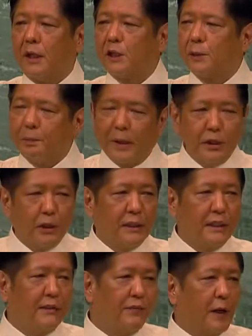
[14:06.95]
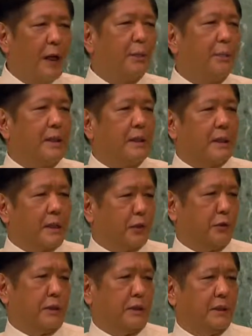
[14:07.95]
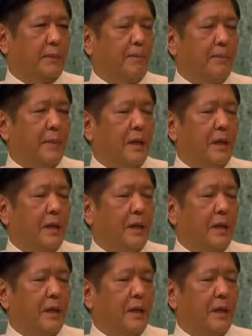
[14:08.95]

especially developing countries,